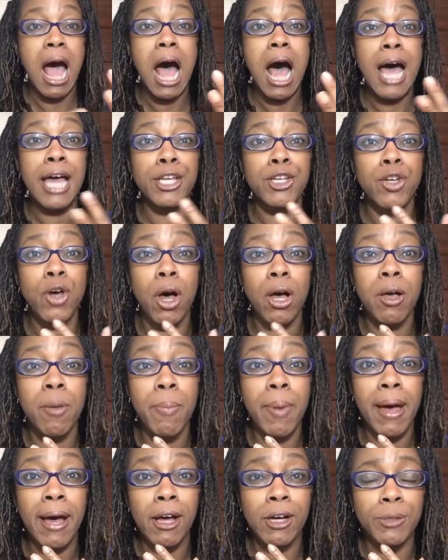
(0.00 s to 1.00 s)
I talk
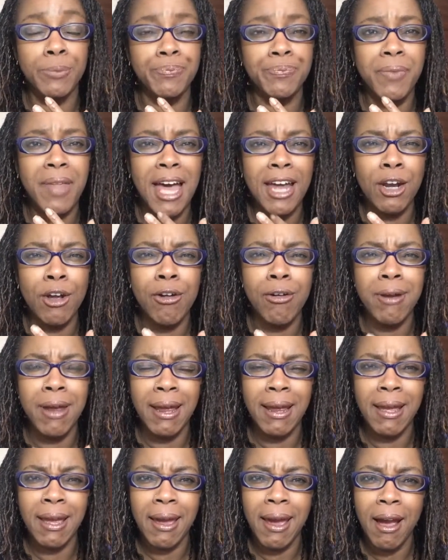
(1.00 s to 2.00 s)
about how to
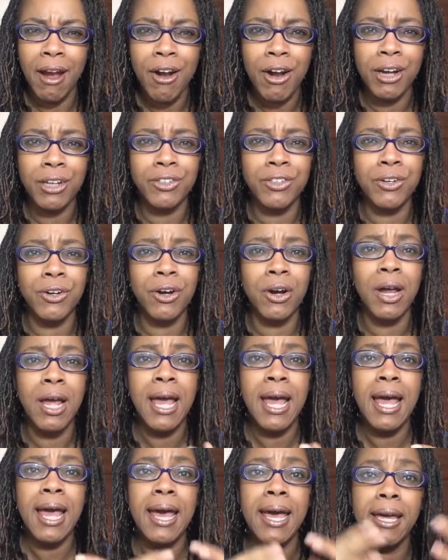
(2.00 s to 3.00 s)
create character.
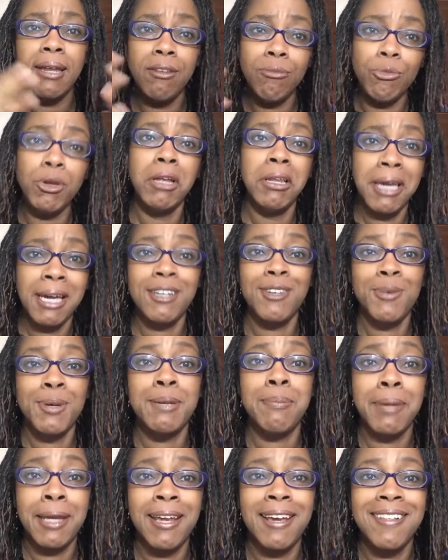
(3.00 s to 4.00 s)
And we only had
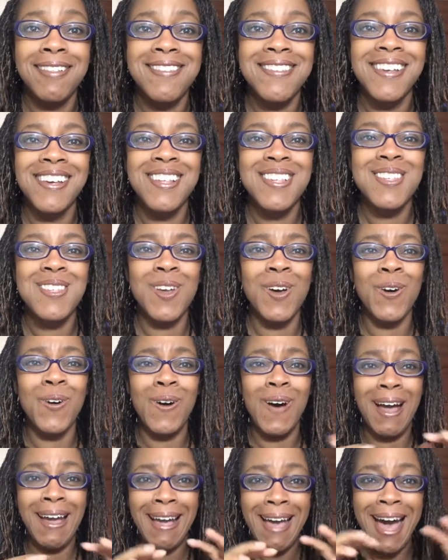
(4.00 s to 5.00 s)
20 minutes, so
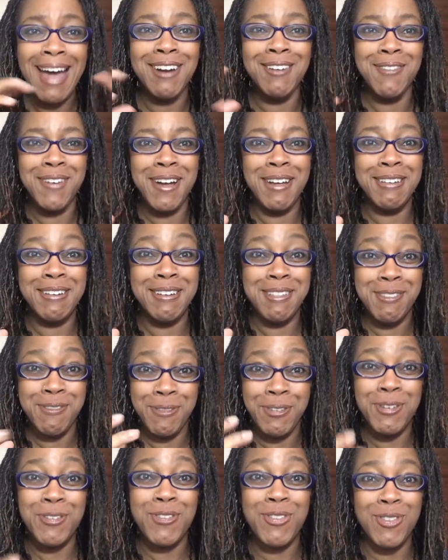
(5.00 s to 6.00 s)
I got around it in the
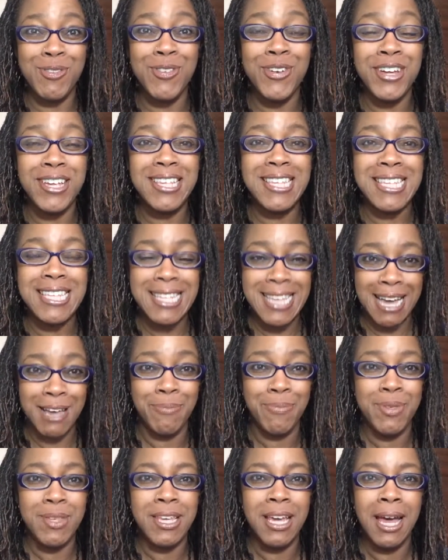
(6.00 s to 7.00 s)
first three
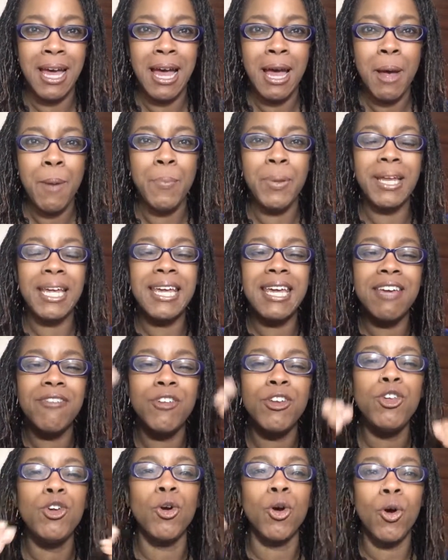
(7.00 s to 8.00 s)
steps. But
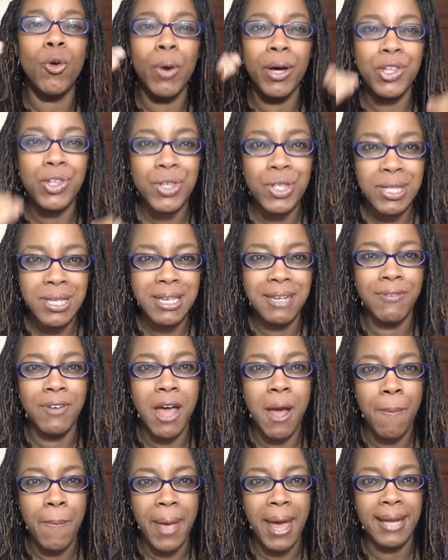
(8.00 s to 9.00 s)
given your questions that have
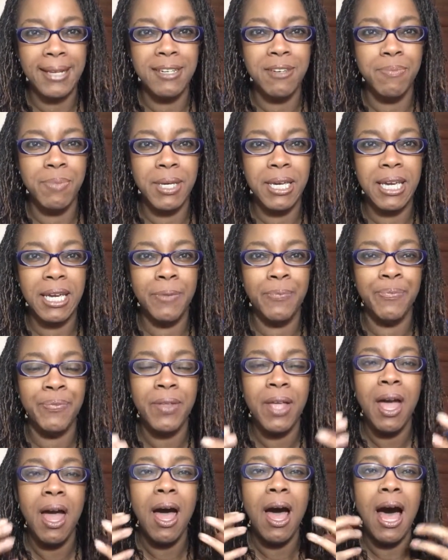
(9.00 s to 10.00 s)
come back to me,
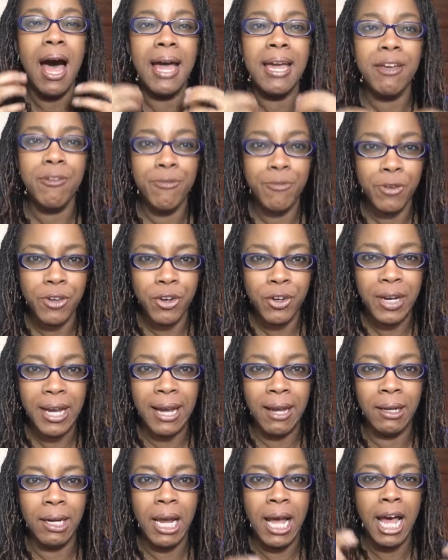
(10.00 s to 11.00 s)
I have figured
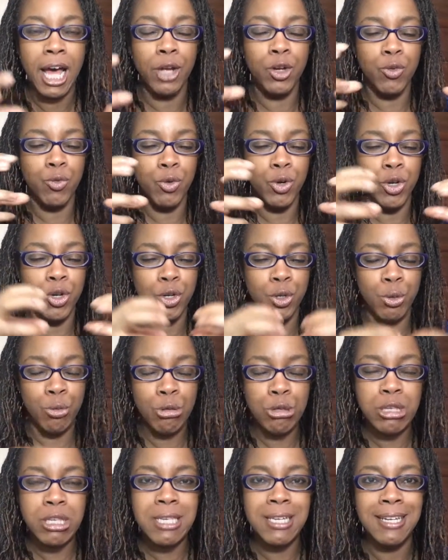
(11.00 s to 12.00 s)
out how to
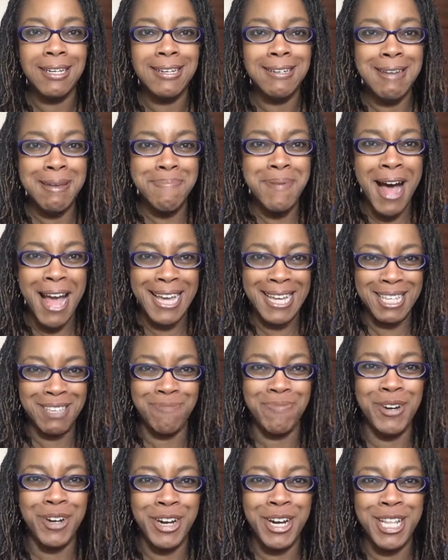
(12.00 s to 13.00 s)
reduce my
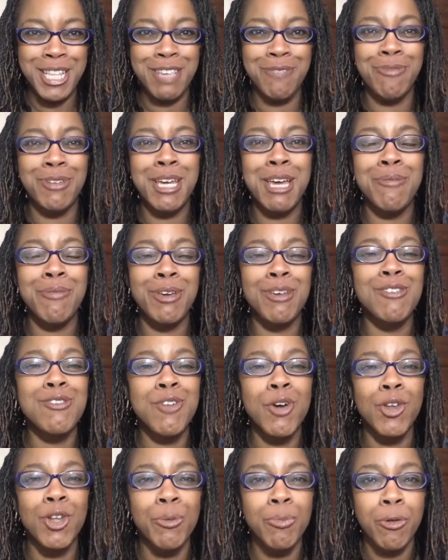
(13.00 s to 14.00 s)
experience of becoming a
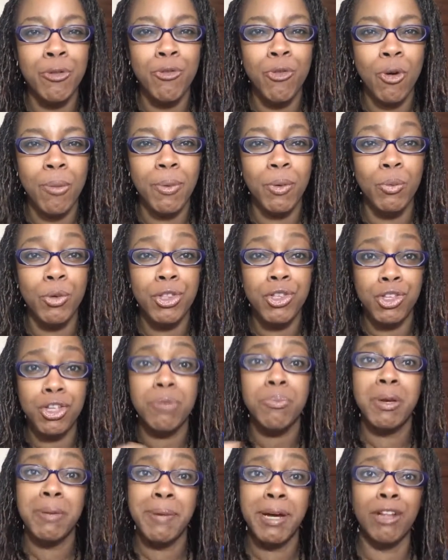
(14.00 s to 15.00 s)
solo performer, which
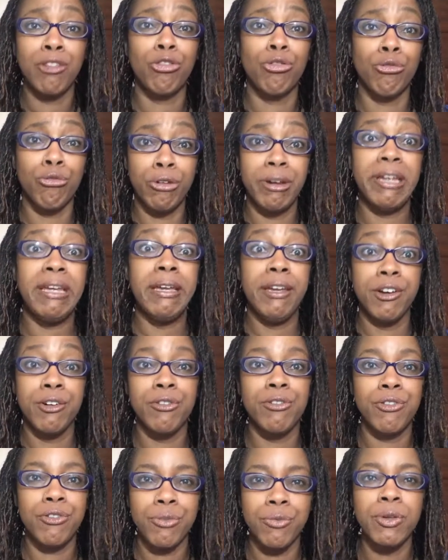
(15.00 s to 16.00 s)
took me about 3
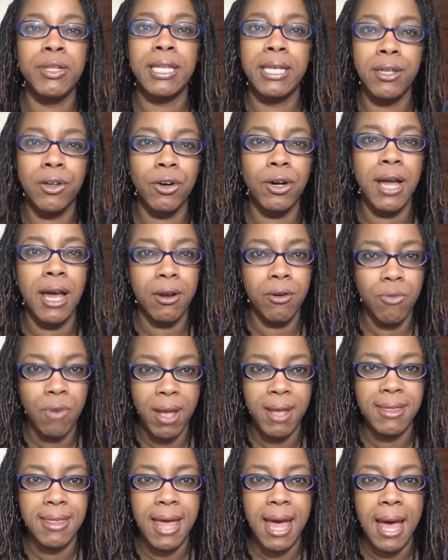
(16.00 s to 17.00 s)
years to really learn how to
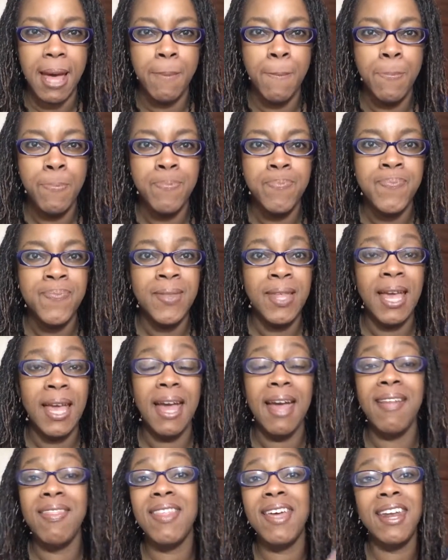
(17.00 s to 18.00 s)
write that.
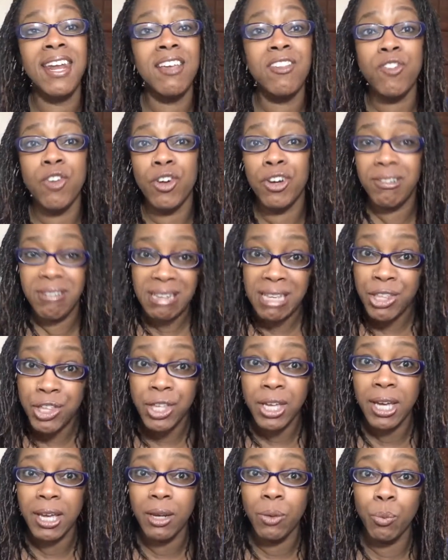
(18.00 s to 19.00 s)
And then I started
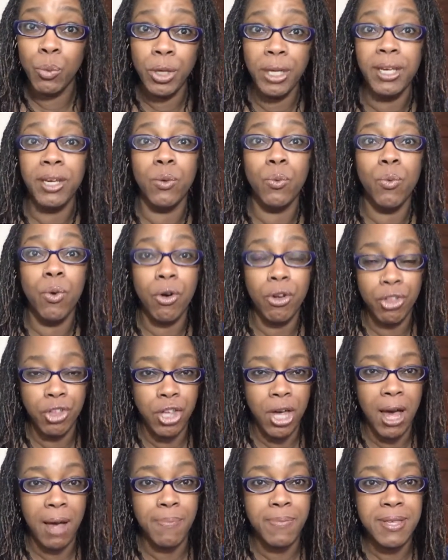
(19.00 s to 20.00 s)
teaching it in weekend
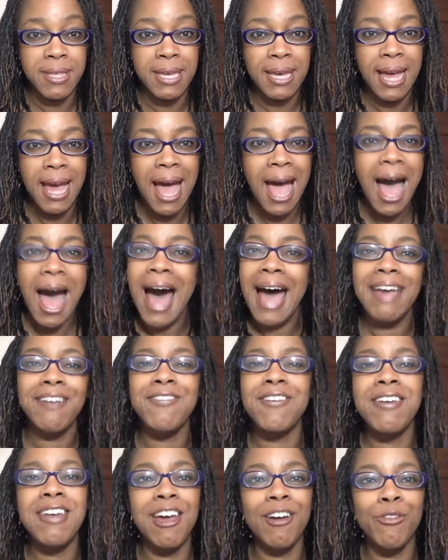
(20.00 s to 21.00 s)
workshops.
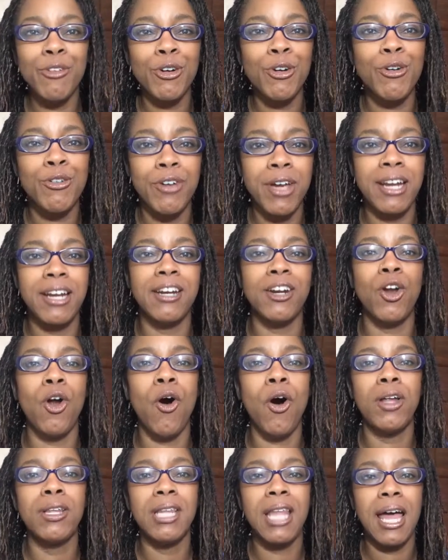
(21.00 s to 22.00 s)
I've never created an
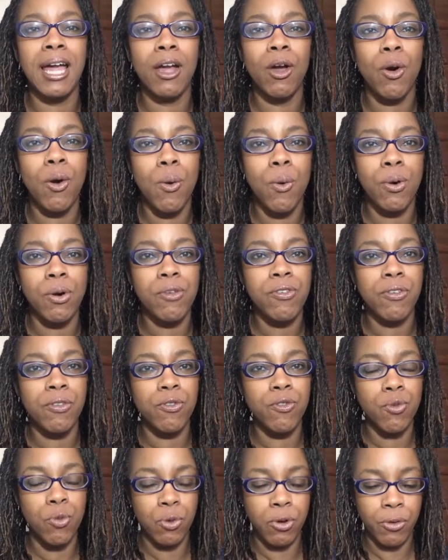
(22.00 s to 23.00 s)
online course that
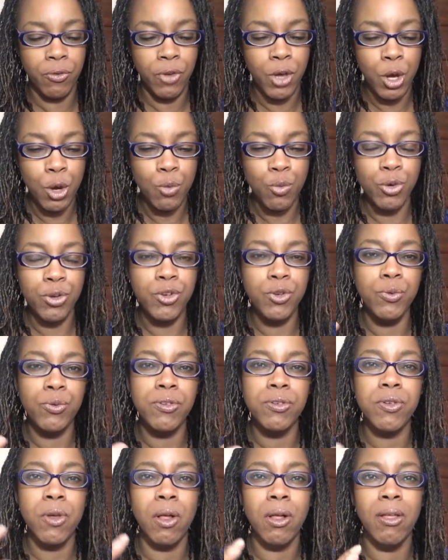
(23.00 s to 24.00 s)
sort of
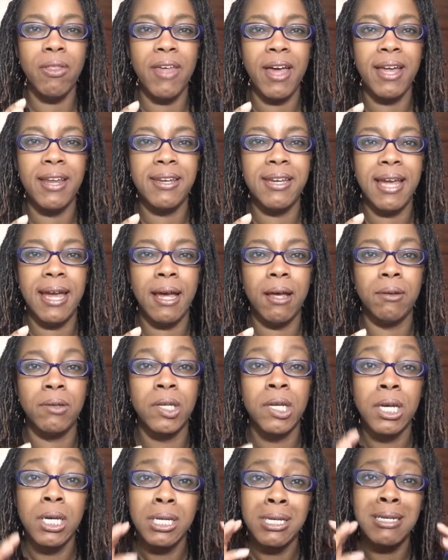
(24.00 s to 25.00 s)
reduces all of that down
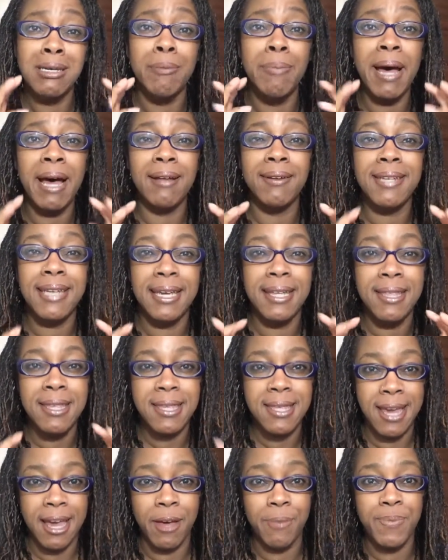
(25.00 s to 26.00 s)
to about 10
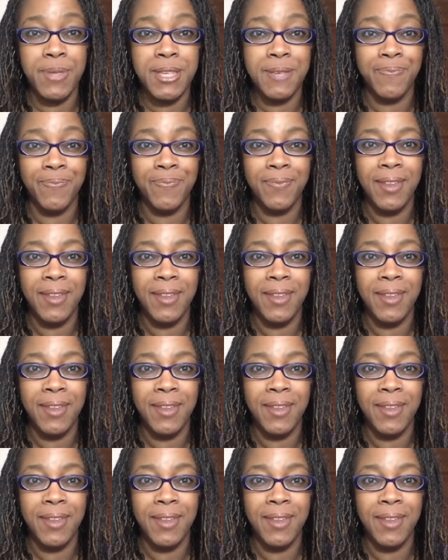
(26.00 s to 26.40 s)
steps.